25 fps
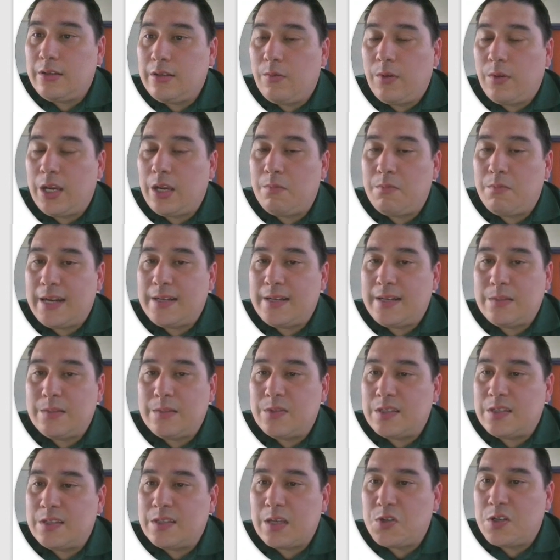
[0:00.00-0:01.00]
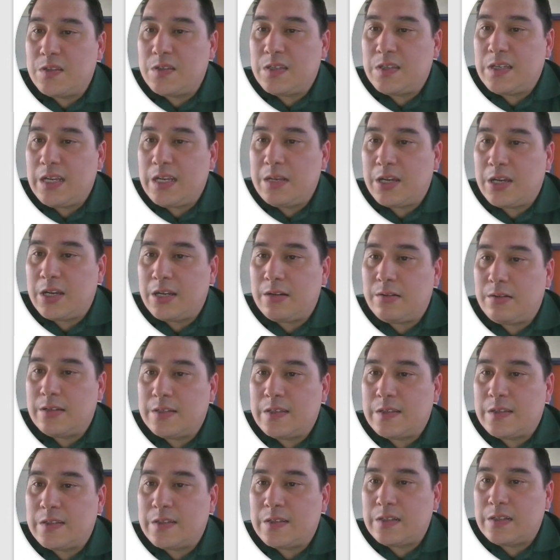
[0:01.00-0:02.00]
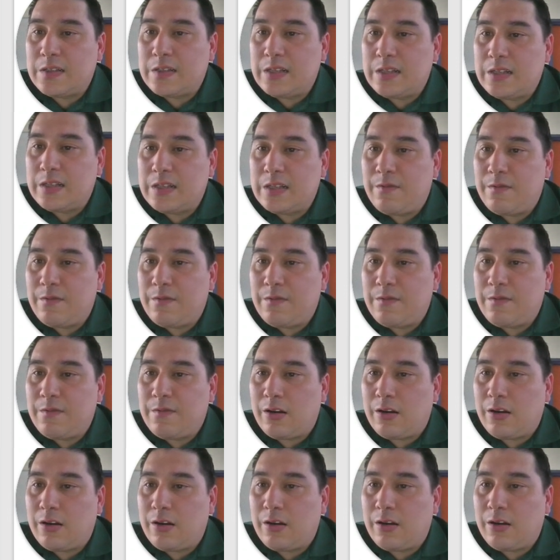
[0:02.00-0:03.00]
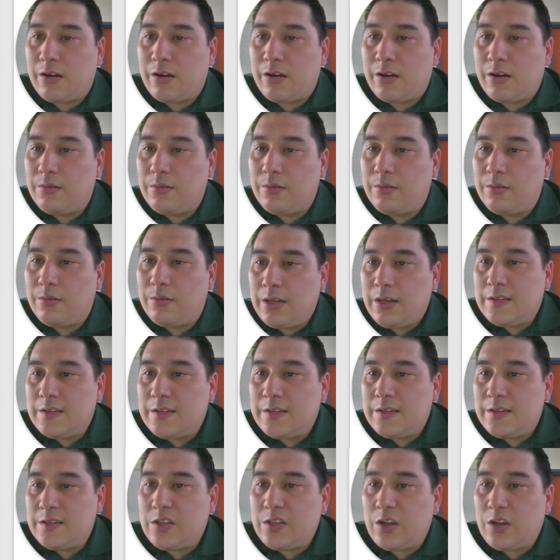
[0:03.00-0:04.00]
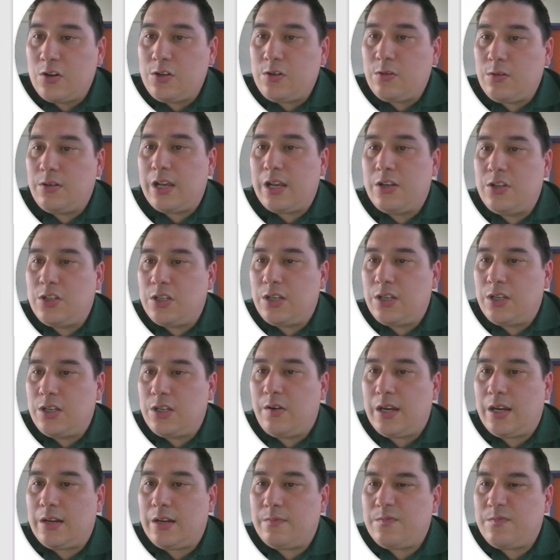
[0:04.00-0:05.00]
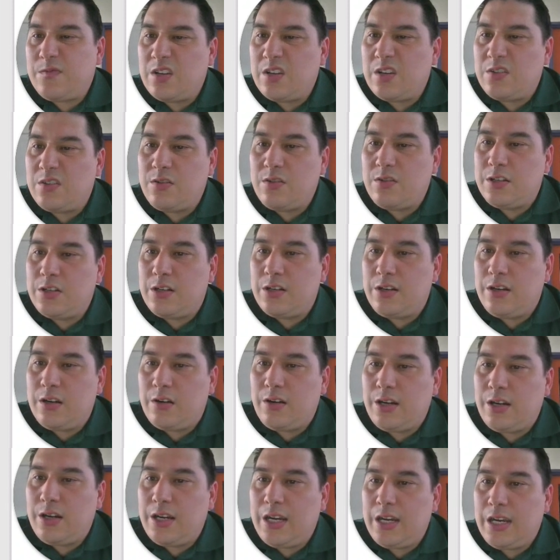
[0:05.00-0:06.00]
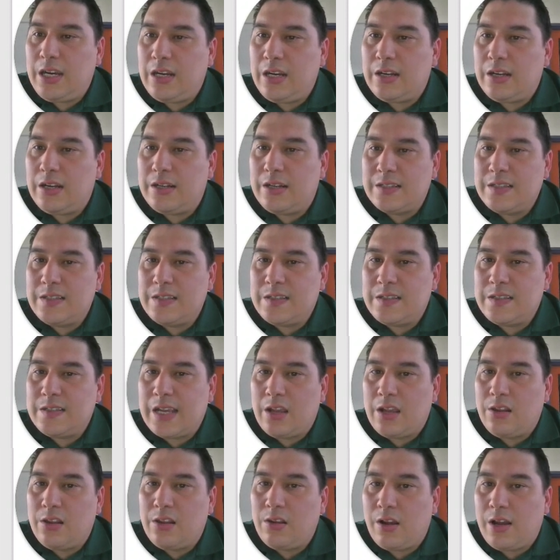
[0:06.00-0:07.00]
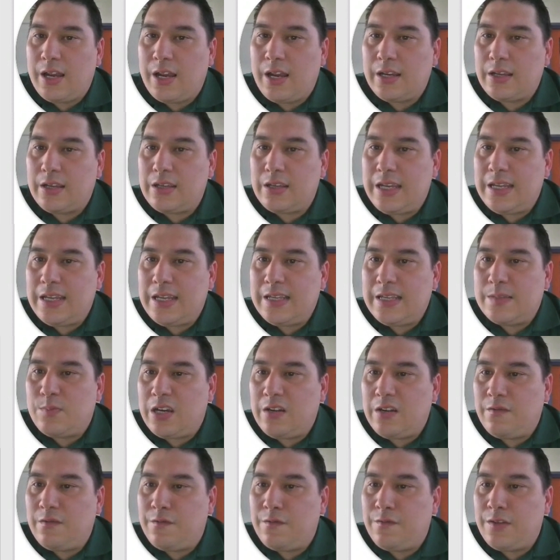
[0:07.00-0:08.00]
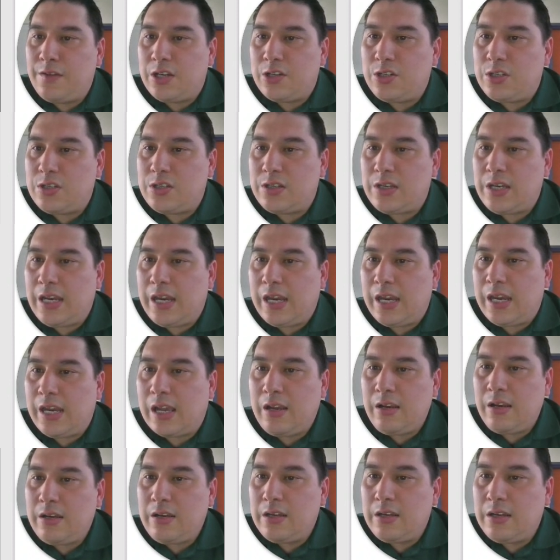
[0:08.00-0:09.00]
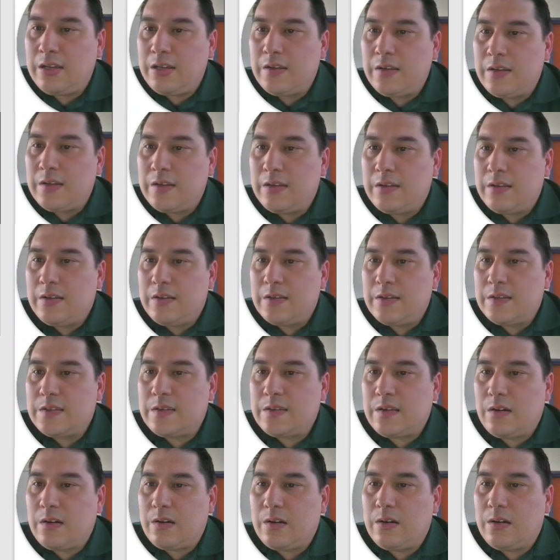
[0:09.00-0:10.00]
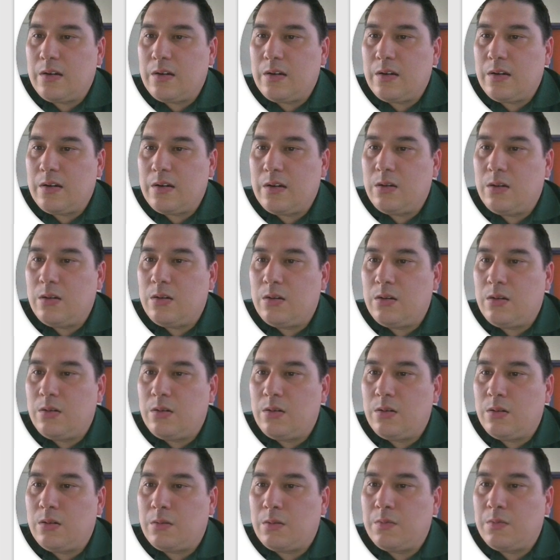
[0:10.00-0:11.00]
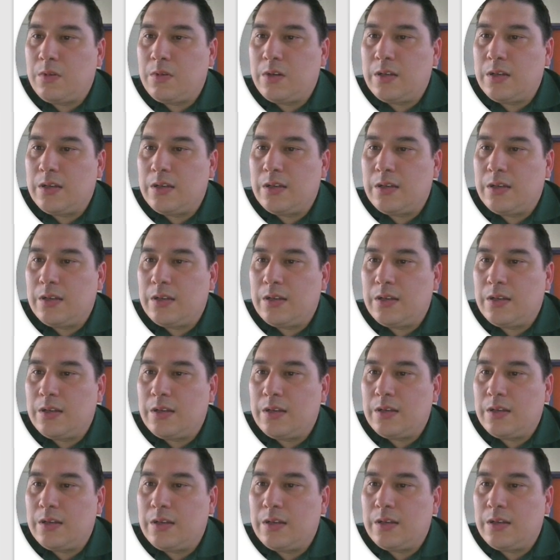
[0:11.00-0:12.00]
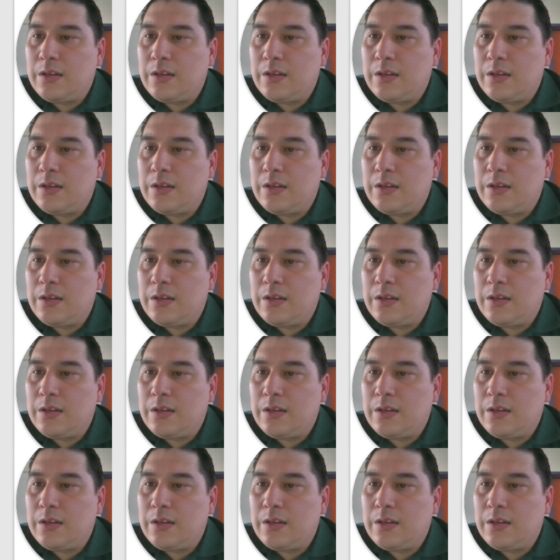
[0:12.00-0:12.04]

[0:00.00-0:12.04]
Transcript: can make some assumptions here, but let's just leave that open a little bit. Social engineering. Social engineering, it doesn't sound like he's been phished here. So I'm gonna